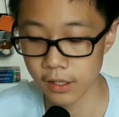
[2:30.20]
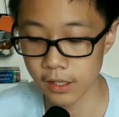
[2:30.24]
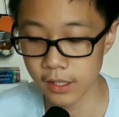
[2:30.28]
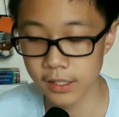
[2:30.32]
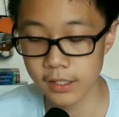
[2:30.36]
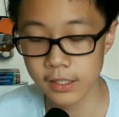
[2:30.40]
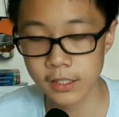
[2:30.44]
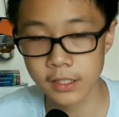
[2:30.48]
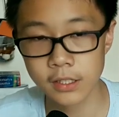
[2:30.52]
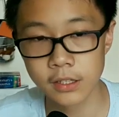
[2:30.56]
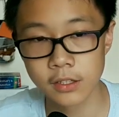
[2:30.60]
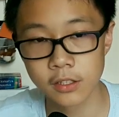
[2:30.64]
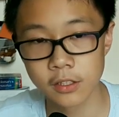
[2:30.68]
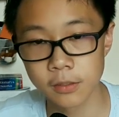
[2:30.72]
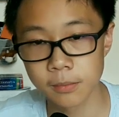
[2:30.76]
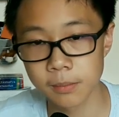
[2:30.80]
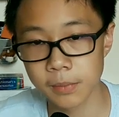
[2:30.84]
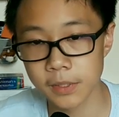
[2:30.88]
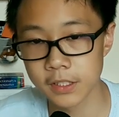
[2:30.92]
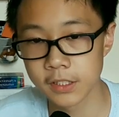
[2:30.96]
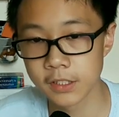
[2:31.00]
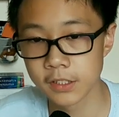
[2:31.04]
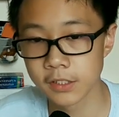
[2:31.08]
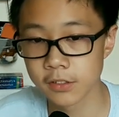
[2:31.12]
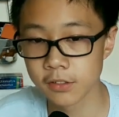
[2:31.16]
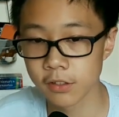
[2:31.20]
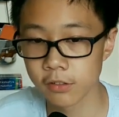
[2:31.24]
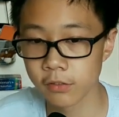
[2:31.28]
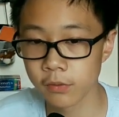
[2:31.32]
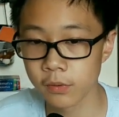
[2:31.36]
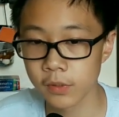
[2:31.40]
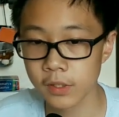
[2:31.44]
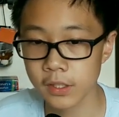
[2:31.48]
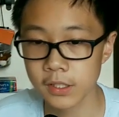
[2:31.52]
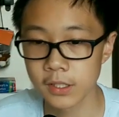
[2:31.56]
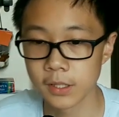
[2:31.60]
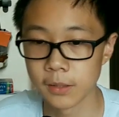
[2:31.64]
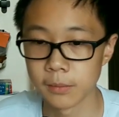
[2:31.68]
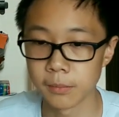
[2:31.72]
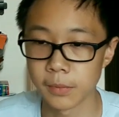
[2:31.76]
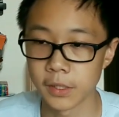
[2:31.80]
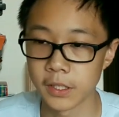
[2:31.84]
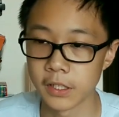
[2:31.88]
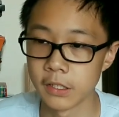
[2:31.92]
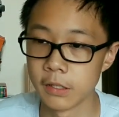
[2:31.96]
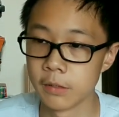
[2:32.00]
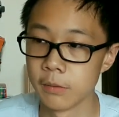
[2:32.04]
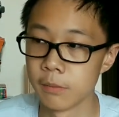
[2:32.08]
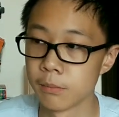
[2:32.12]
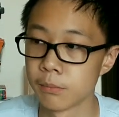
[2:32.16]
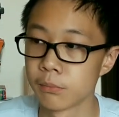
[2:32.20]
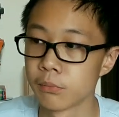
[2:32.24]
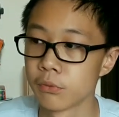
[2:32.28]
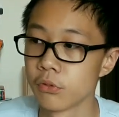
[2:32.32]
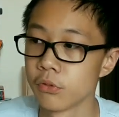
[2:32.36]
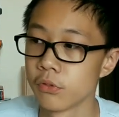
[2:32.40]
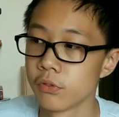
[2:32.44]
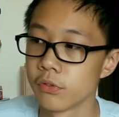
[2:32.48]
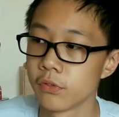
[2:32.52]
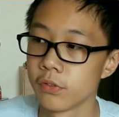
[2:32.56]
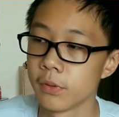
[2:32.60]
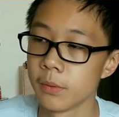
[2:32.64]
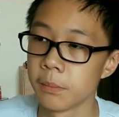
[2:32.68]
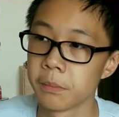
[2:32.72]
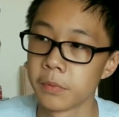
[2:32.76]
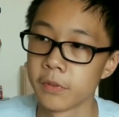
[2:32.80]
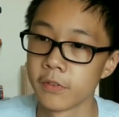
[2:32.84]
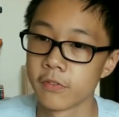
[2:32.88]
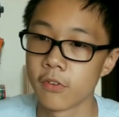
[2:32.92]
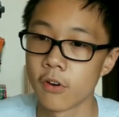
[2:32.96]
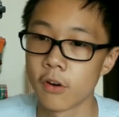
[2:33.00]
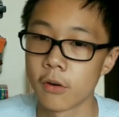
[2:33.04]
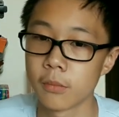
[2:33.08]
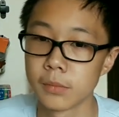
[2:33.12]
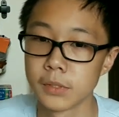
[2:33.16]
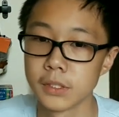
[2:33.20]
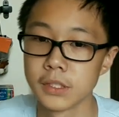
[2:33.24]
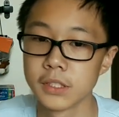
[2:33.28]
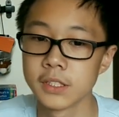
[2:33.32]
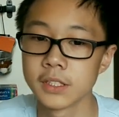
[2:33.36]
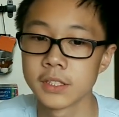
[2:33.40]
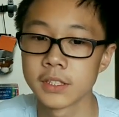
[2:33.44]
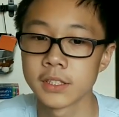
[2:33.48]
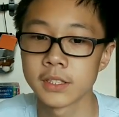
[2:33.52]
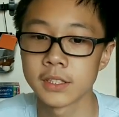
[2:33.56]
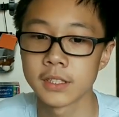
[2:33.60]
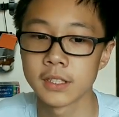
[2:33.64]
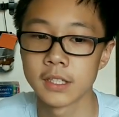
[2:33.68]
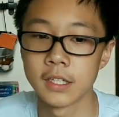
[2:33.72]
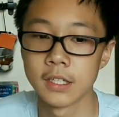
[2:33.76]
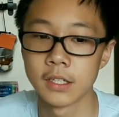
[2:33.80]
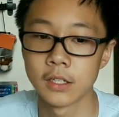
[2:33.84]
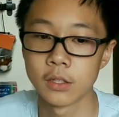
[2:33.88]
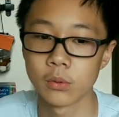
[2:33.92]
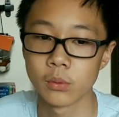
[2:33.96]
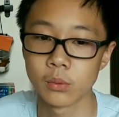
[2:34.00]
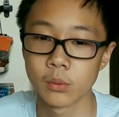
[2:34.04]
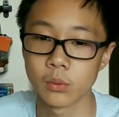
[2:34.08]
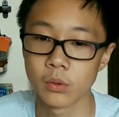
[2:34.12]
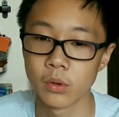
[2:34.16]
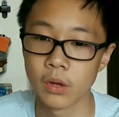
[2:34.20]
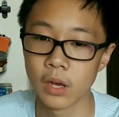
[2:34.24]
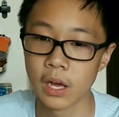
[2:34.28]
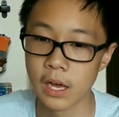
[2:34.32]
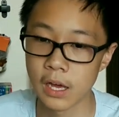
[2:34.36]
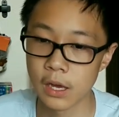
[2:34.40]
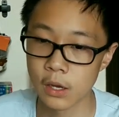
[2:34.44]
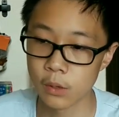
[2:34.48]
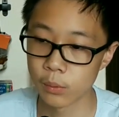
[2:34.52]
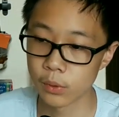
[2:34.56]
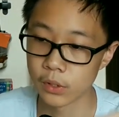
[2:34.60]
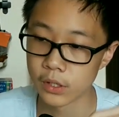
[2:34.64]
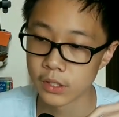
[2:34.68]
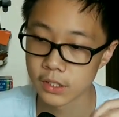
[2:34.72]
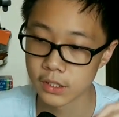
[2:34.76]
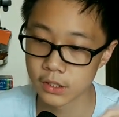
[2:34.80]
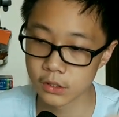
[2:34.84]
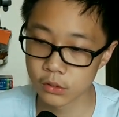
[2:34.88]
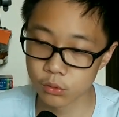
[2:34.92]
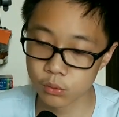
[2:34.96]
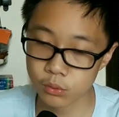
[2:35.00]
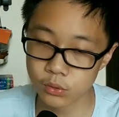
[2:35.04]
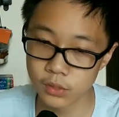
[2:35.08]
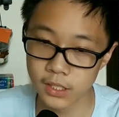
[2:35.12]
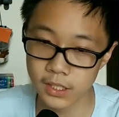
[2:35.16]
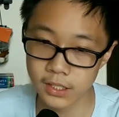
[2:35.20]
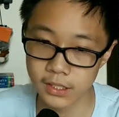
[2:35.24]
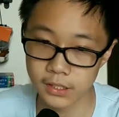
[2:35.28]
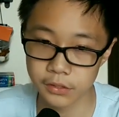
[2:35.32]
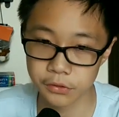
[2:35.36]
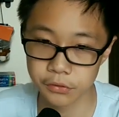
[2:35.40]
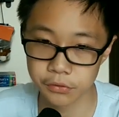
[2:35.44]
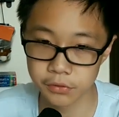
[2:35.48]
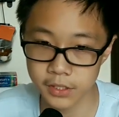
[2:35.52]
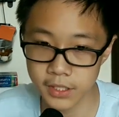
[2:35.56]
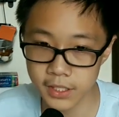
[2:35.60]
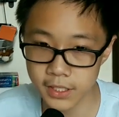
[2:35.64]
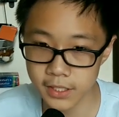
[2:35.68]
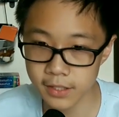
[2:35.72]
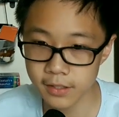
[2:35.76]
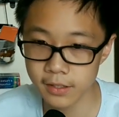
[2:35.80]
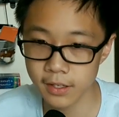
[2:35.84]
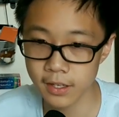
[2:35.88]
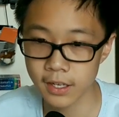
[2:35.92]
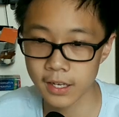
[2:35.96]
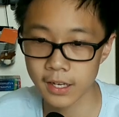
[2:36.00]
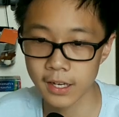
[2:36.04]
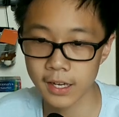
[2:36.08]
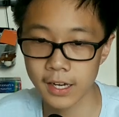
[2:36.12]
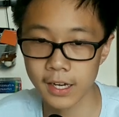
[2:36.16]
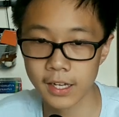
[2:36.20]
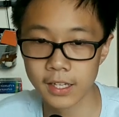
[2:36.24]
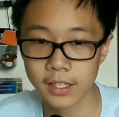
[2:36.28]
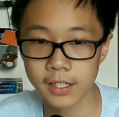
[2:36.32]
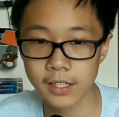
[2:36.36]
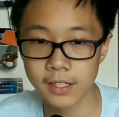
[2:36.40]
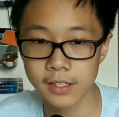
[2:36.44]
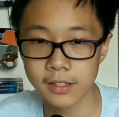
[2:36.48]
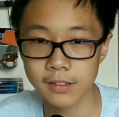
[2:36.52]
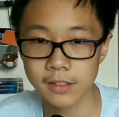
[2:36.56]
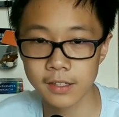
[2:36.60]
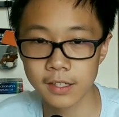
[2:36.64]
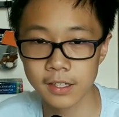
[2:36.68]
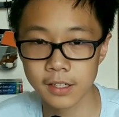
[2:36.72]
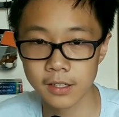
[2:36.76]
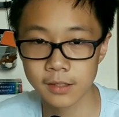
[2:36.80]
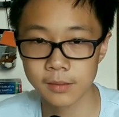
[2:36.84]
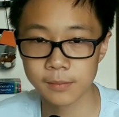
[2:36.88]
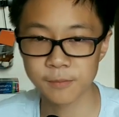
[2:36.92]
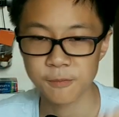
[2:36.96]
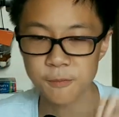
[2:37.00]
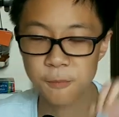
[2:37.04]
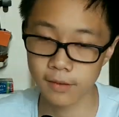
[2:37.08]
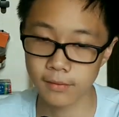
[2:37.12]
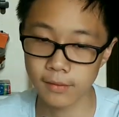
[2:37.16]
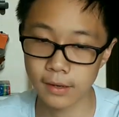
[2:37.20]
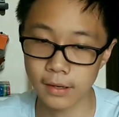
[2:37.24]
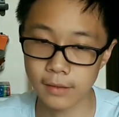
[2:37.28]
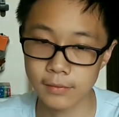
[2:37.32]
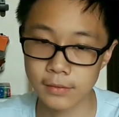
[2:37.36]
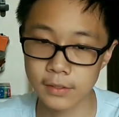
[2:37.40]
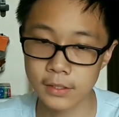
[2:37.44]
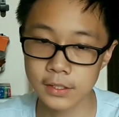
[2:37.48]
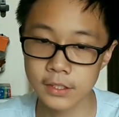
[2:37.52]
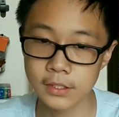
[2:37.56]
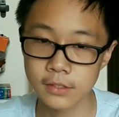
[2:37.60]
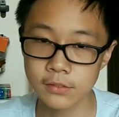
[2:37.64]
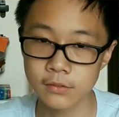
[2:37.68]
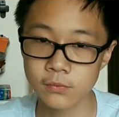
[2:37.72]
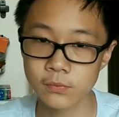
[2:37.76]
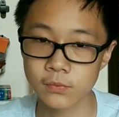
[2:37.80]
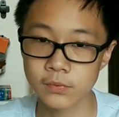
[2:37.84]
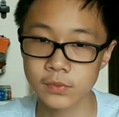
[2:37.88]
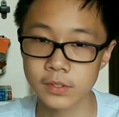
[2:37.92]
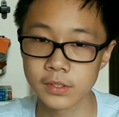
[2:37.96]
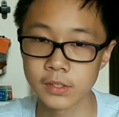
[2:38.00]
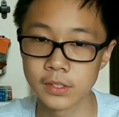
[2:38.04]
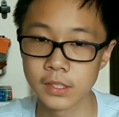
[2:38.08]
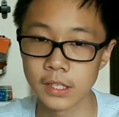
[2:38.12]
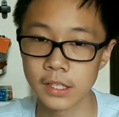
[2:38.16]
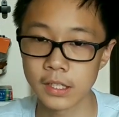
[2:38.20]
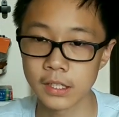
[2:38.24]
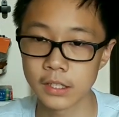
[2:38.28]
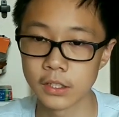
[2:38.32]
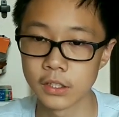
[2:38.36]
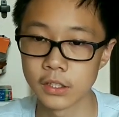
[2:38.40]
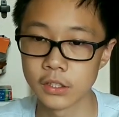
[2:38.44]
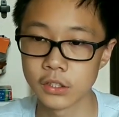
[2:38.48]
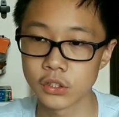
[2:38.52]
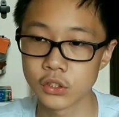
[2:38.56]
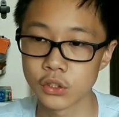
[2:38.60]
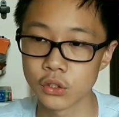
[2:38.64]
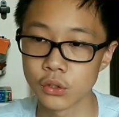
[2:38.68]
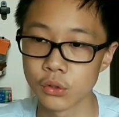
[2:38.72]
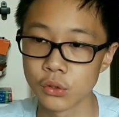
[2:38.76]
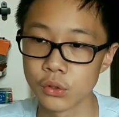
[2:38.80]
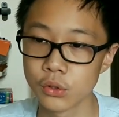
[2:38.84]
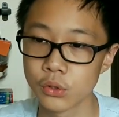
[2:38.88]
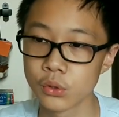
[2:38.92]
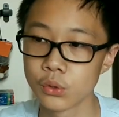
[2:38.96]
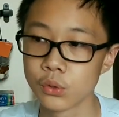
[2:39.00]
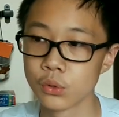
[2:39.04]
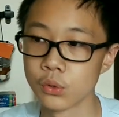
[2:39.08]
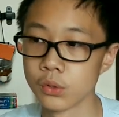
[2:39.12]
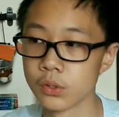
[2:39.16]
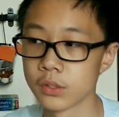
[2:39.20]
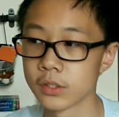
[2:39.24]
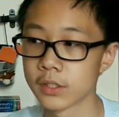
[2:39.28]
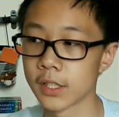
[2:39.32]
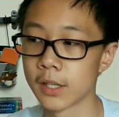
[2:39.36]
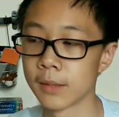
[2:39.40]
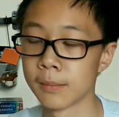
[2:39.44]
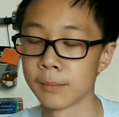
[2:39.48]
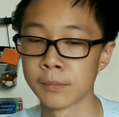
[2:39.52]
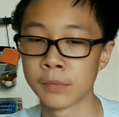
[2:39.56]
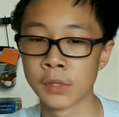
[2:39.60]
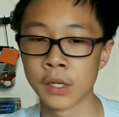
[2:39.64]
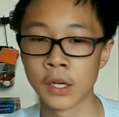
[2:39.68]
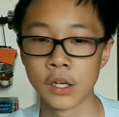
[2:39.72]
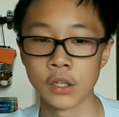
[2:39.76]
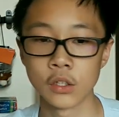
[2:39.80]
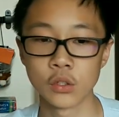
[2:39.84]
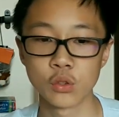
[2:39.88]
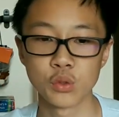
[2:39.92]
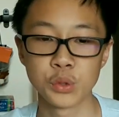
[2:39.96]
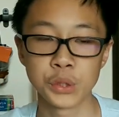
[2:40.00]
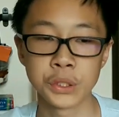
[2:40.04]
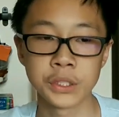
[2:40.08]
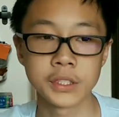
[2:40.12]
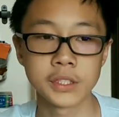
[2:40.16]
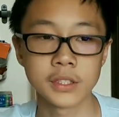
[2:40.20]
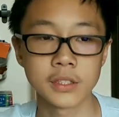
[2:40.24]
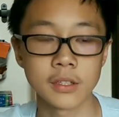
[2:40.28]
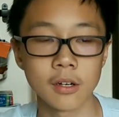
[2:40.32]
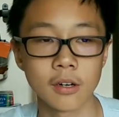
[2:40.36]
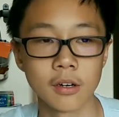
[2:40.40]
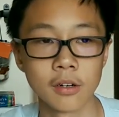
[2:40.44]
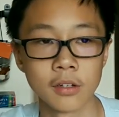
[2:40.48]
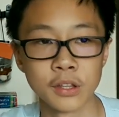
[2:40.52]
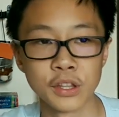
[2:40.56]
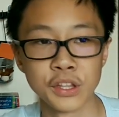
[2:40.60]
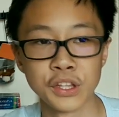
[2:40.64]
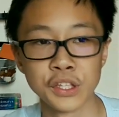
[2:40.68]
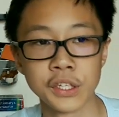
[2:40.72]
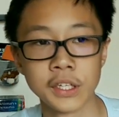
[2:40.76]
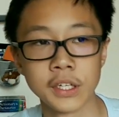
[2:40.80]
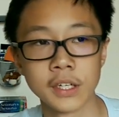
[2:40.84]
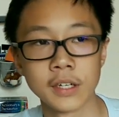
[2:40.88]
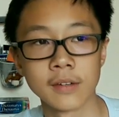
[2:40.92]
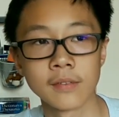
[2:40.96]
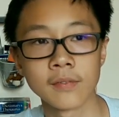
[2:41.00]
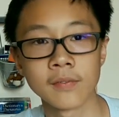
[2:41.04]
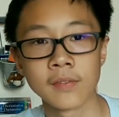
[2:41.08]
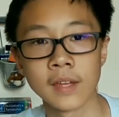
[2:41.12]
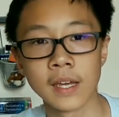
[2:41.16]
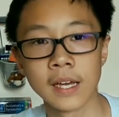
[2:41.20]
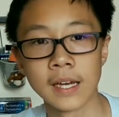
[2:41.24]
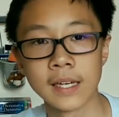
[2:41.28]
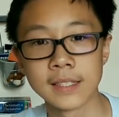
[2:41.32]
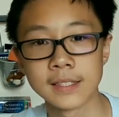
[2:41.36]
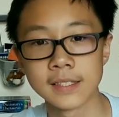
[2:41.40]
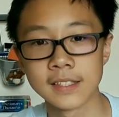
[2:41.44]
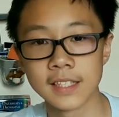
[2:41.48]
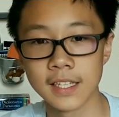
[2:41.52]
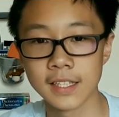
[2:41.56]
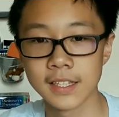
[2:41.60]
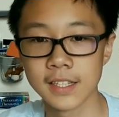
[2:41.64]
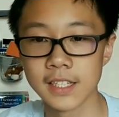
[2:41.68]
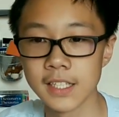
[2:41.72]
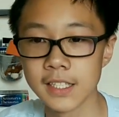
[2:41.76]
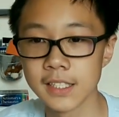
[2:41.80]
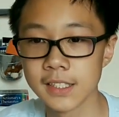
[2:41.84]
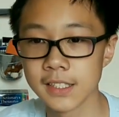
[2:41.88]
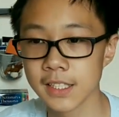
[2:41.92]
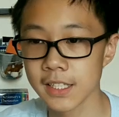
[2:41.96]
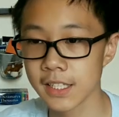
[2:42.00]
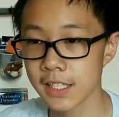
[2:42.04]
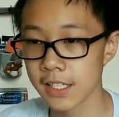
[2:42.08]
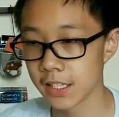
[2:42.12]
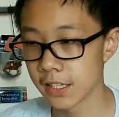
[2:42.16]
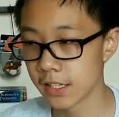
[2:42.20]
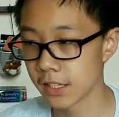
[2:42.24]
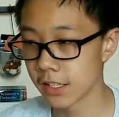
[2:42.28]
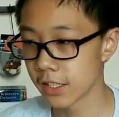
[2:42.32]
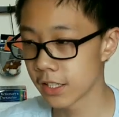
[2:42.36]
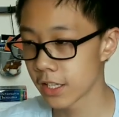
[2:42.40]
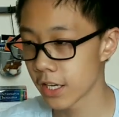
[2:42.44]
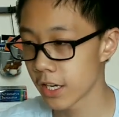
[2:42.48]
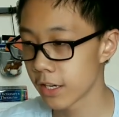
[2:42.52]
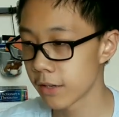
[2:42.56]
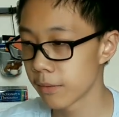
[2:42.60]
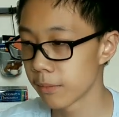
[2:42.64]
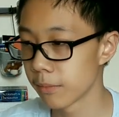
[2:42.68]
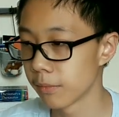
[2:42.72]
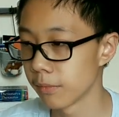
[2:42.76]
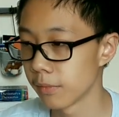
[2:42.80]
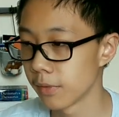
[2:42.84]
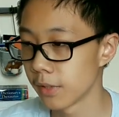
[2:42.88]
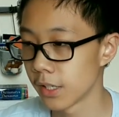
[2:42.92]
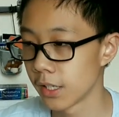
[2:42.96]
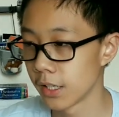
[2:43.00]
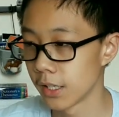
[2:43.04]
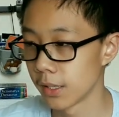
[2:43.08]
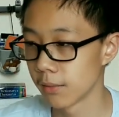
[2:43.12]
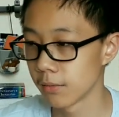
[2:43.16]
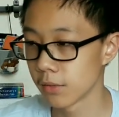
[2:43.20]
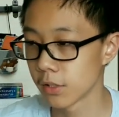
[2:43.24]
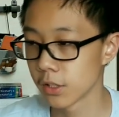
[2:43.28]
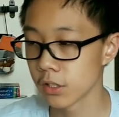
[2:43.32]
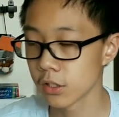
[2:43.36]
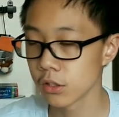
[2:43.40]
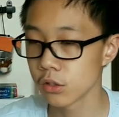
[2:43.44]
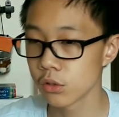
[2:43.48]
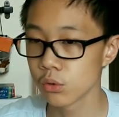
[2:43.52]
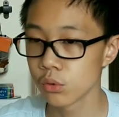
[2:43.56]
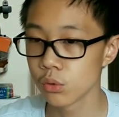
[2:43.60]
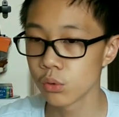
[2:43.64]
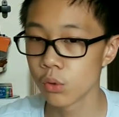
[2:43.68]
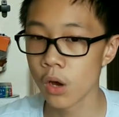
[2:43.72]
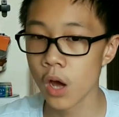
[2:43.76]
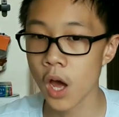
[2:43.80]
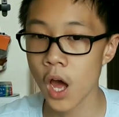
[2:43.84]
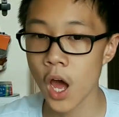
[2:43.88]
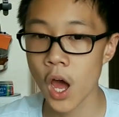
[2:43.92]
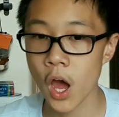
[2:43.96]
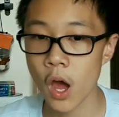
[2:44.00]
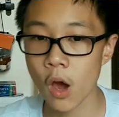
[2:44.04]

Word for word: any third-party software that might improve performance uh, we're gonna do that today and then um, I'm, I'm gonna uh, show you some tweaks on the settings in game I'm gonna do